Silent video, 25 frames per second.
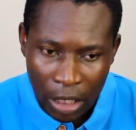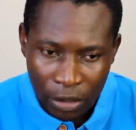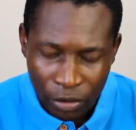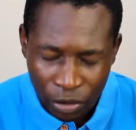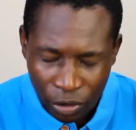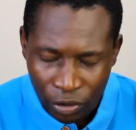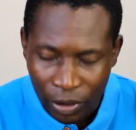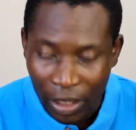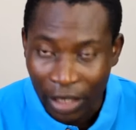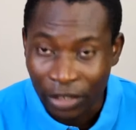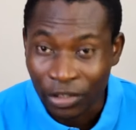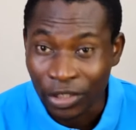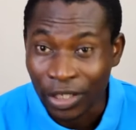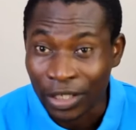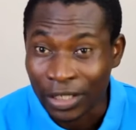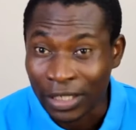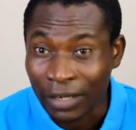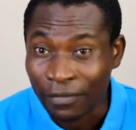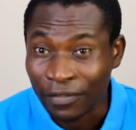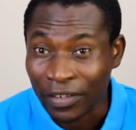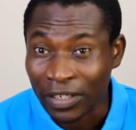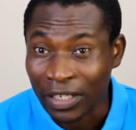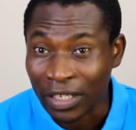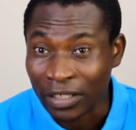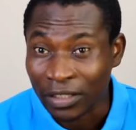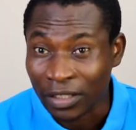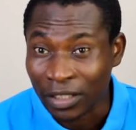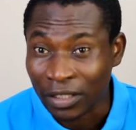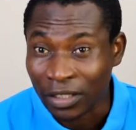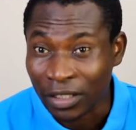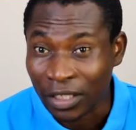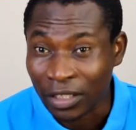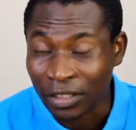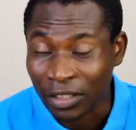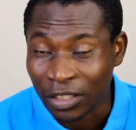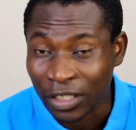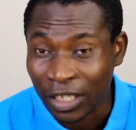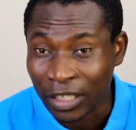structure their finances
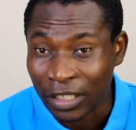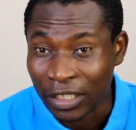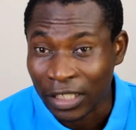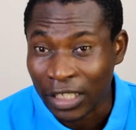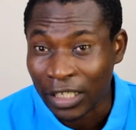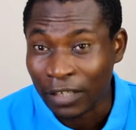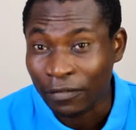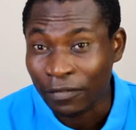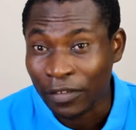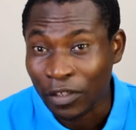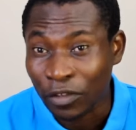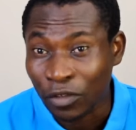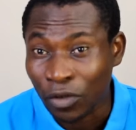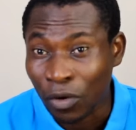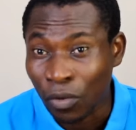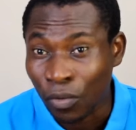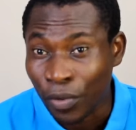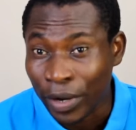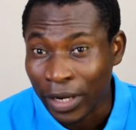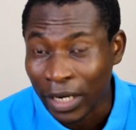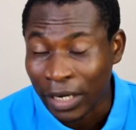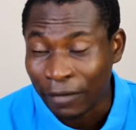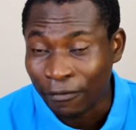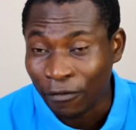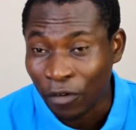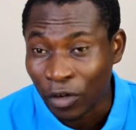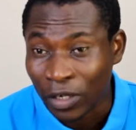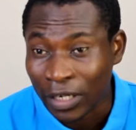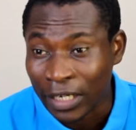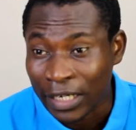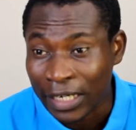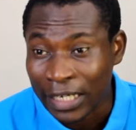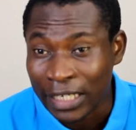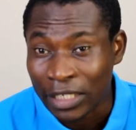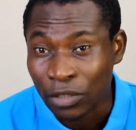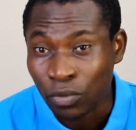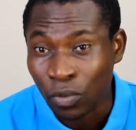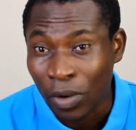such that if they don't work for the
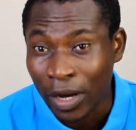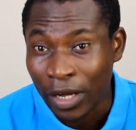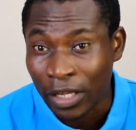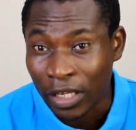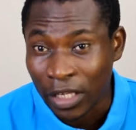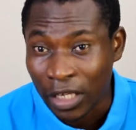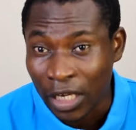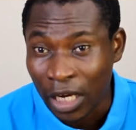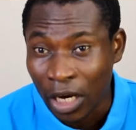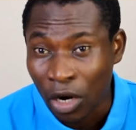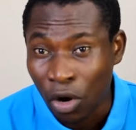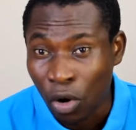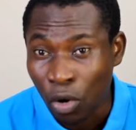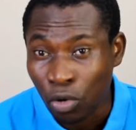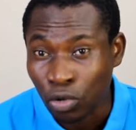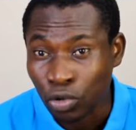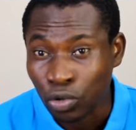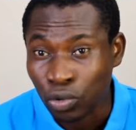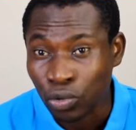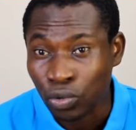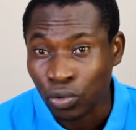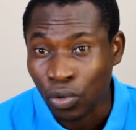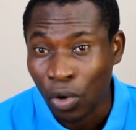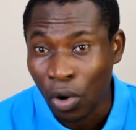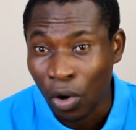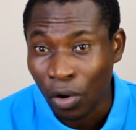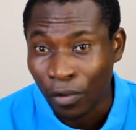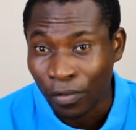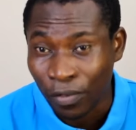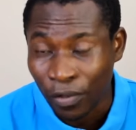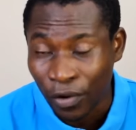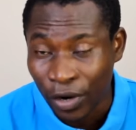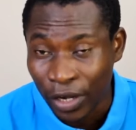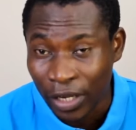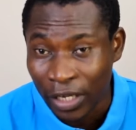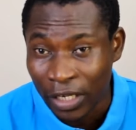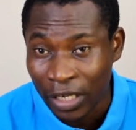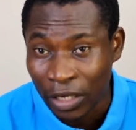next 1 year or two or
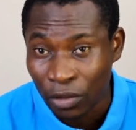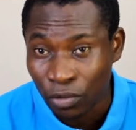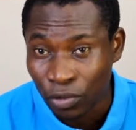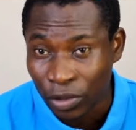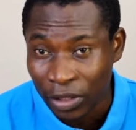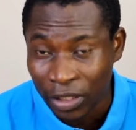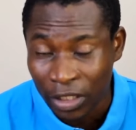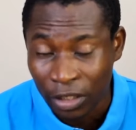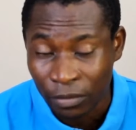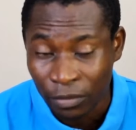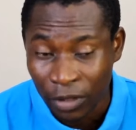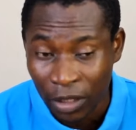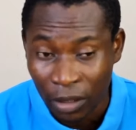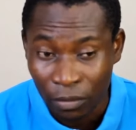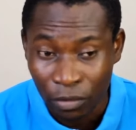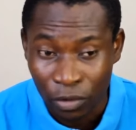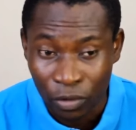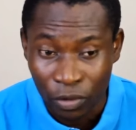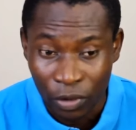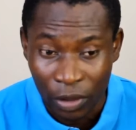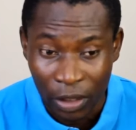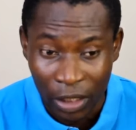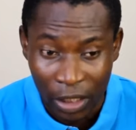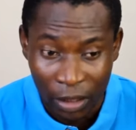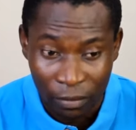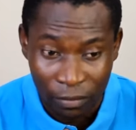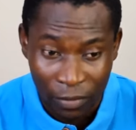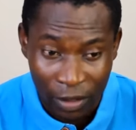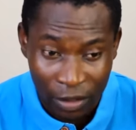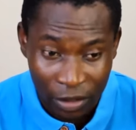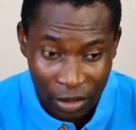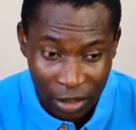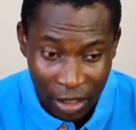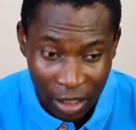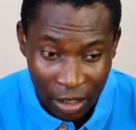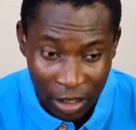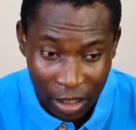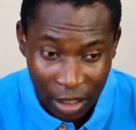three, they will still be able to keep the
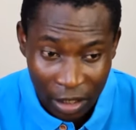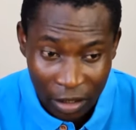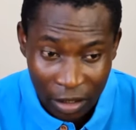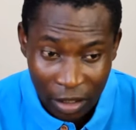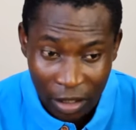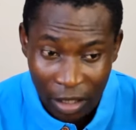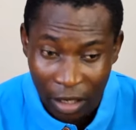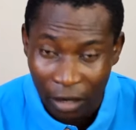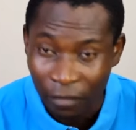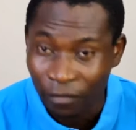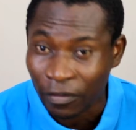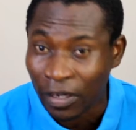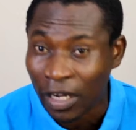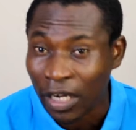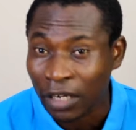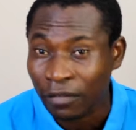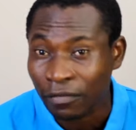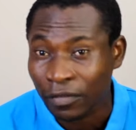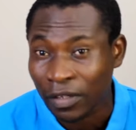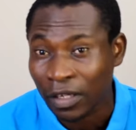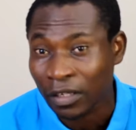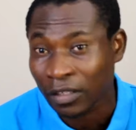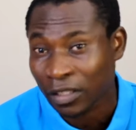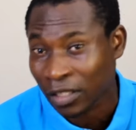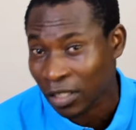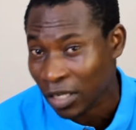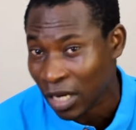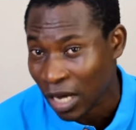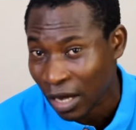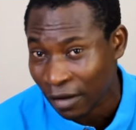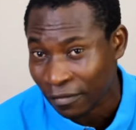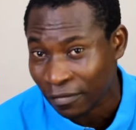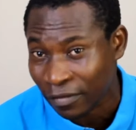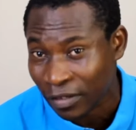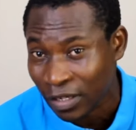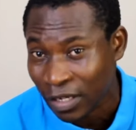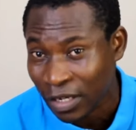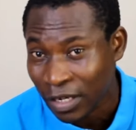standard of life that they
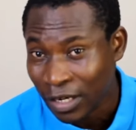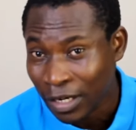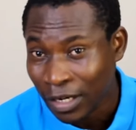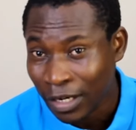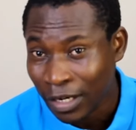have.